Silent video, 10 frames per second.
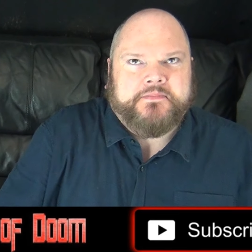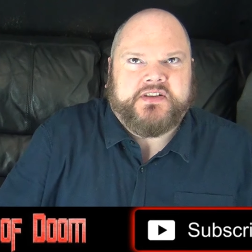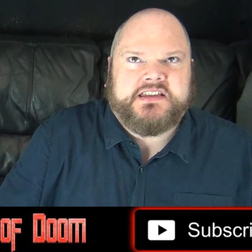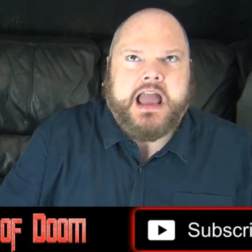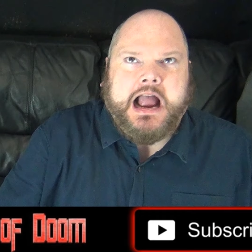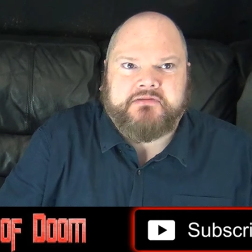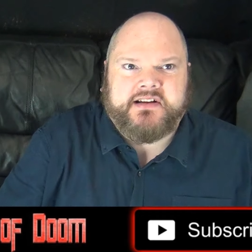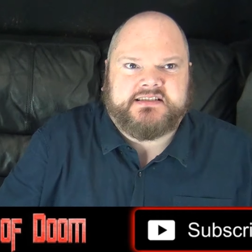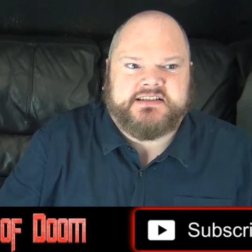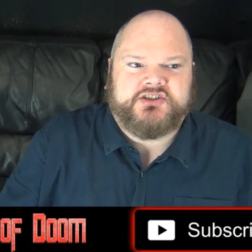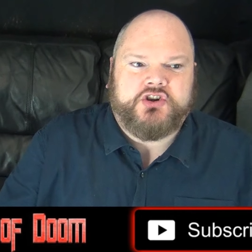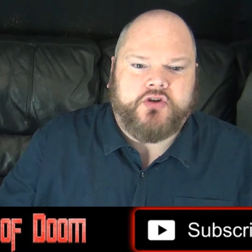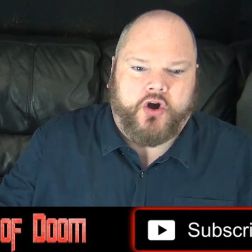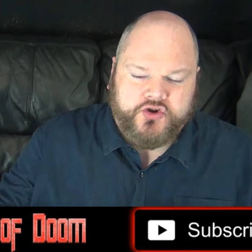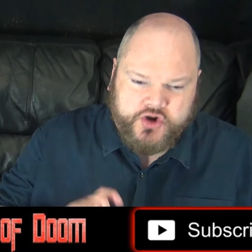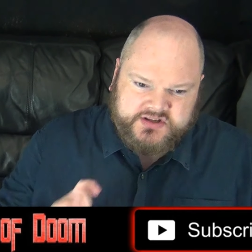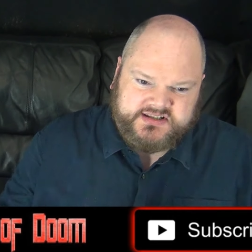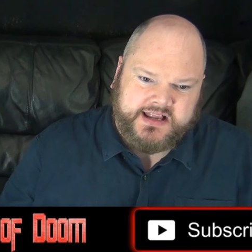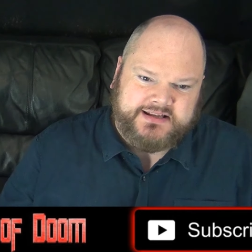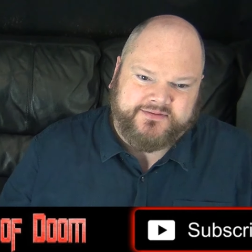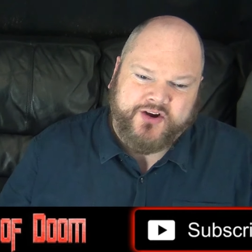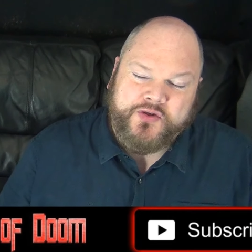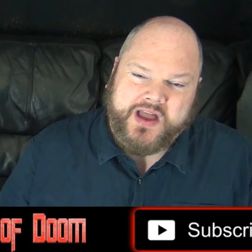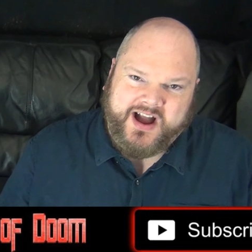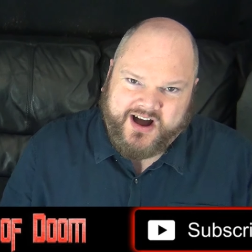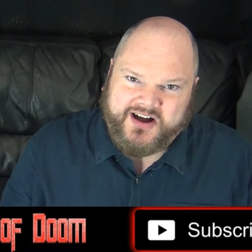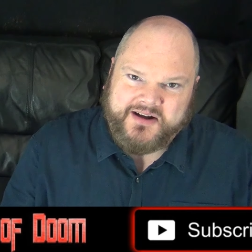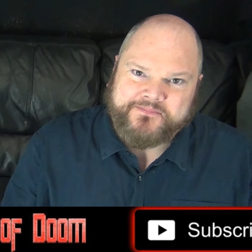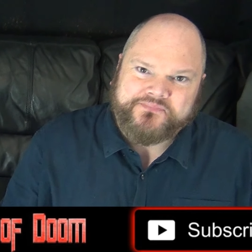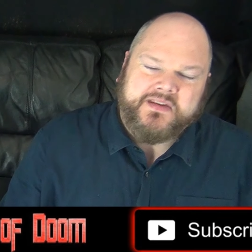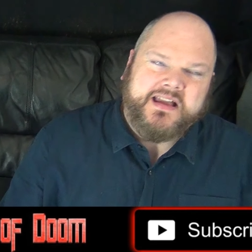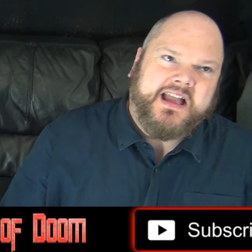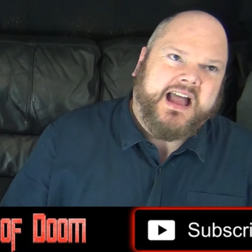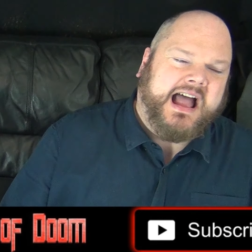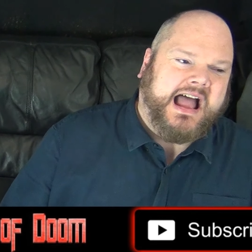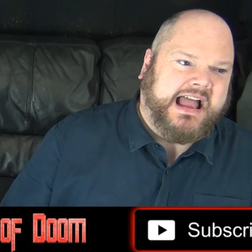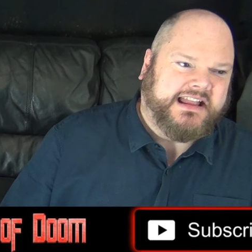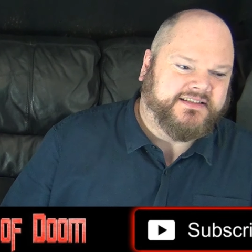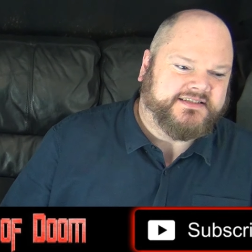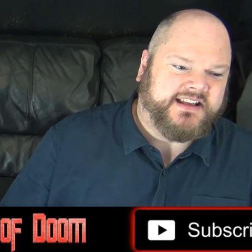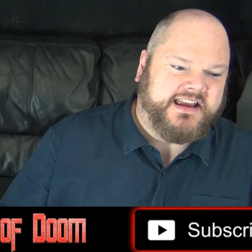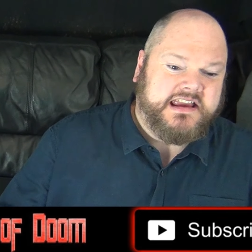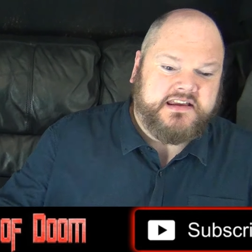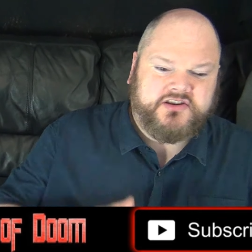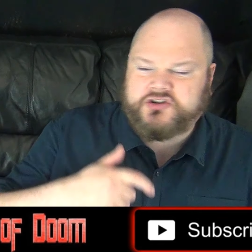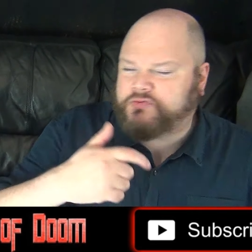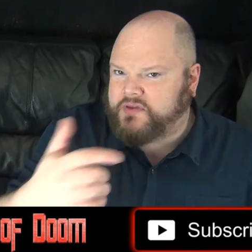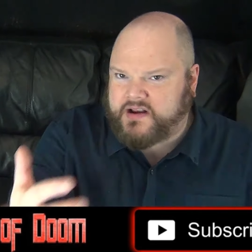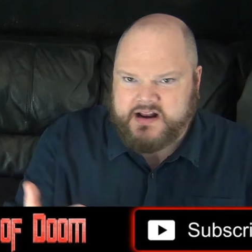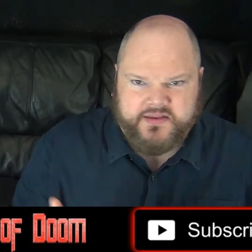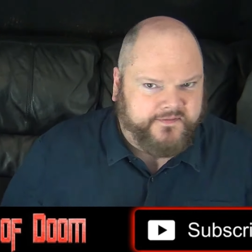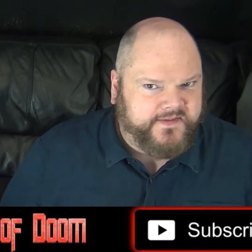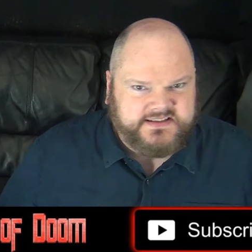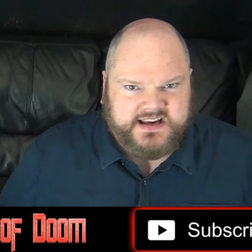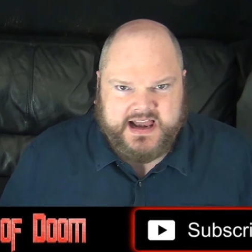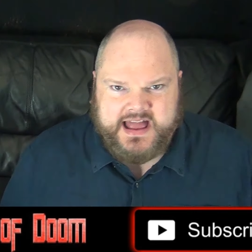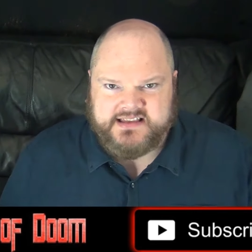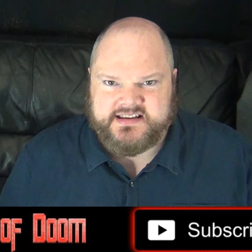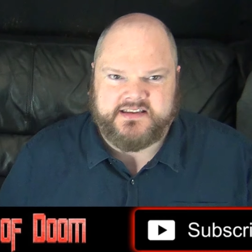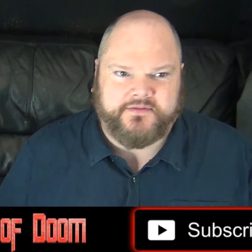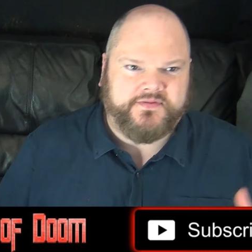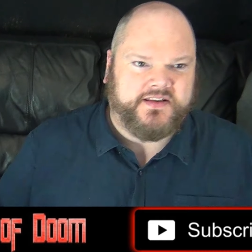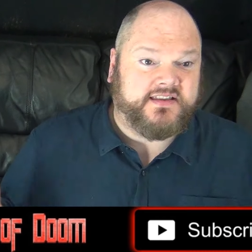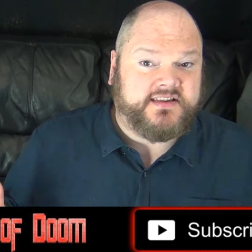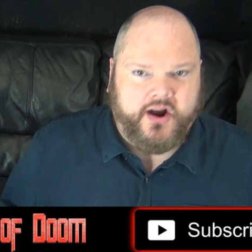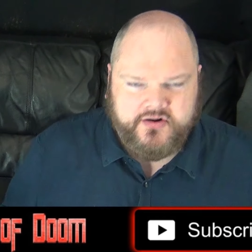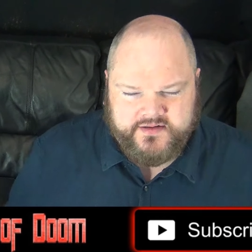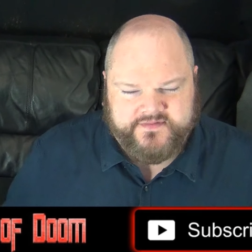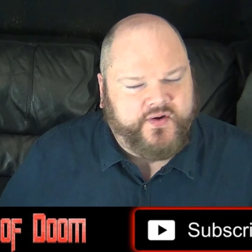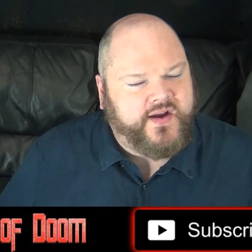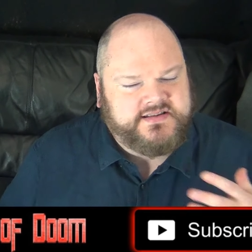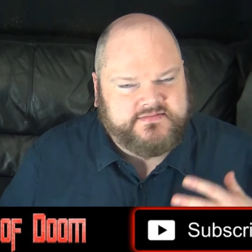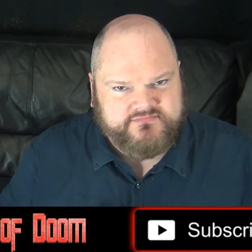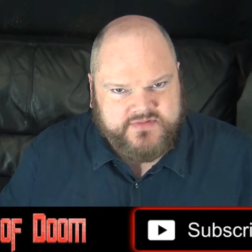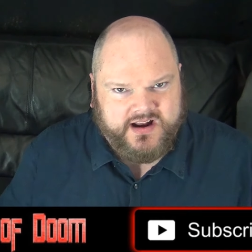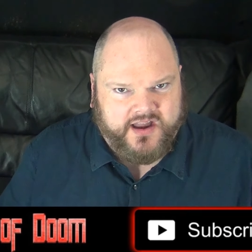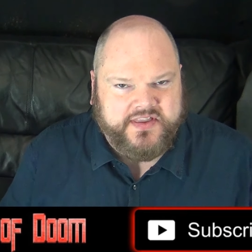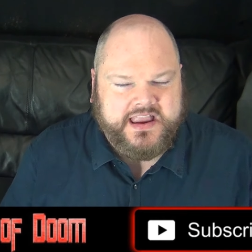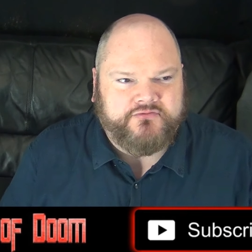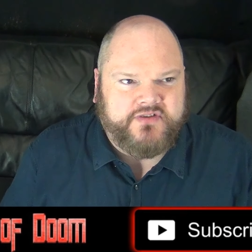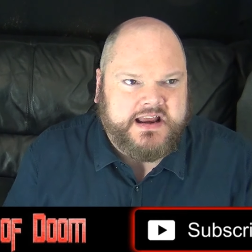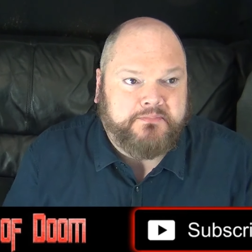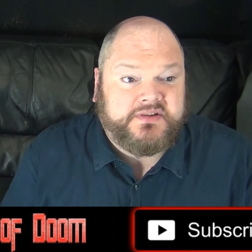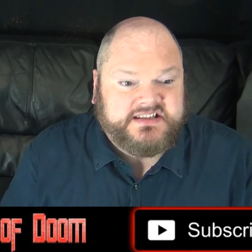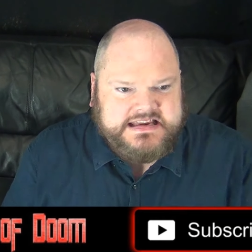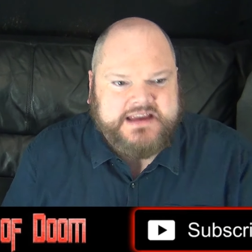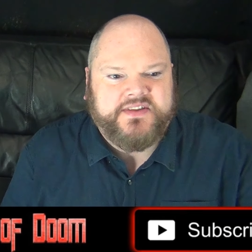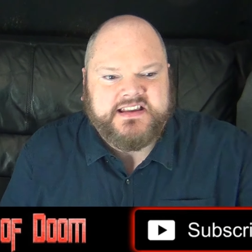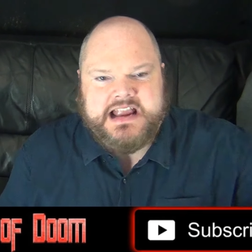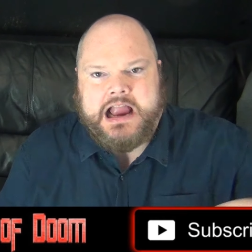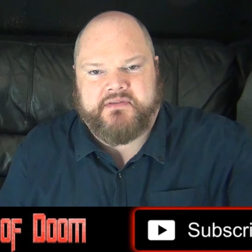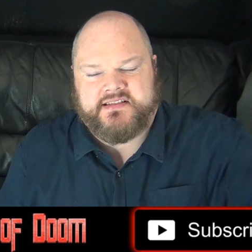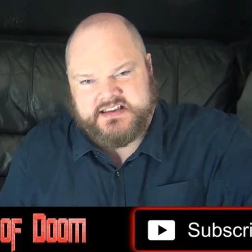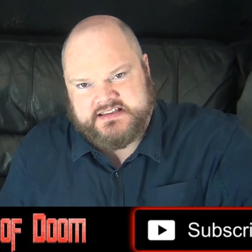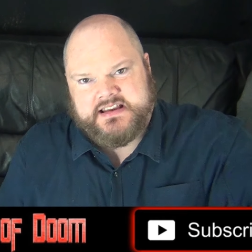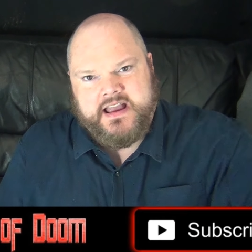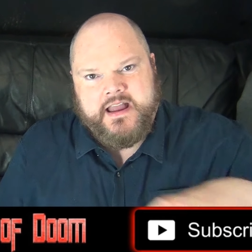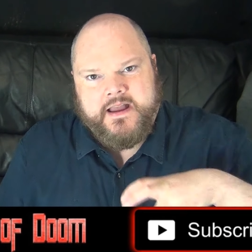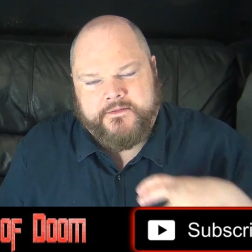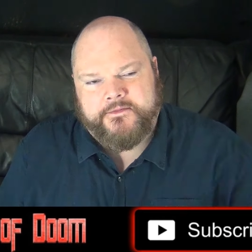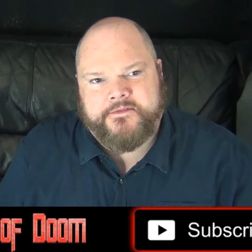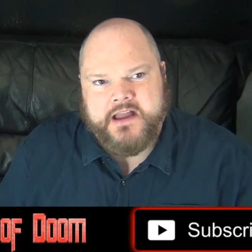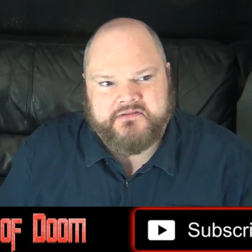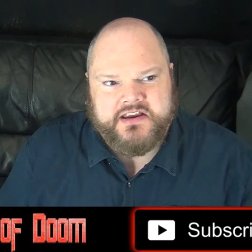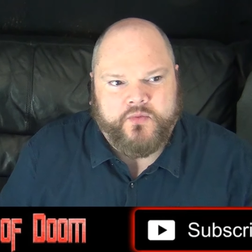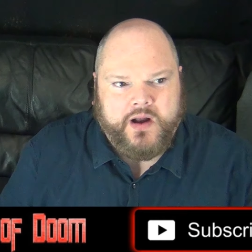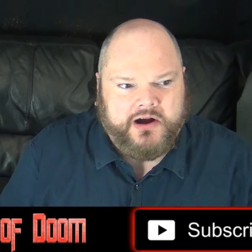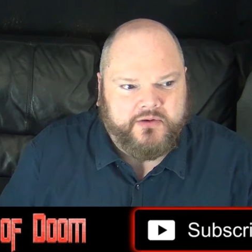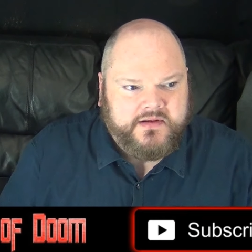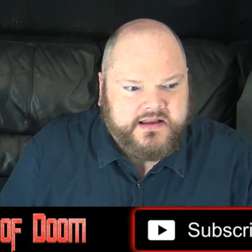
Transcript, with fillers: the characters, you got a good sense of who they are, and just with the kind of the physical acting, the, the tone of voice, you know, I think it really perceived these characters very well.